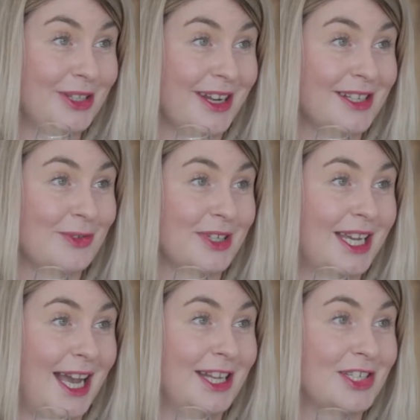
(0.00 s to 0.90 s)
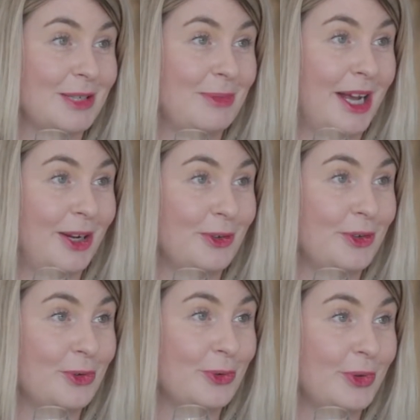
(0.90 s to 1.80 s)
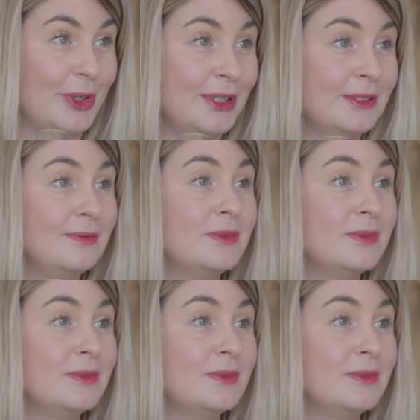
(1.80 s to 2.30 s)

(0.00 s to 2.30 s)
and that's going to catch at the back of the throat there.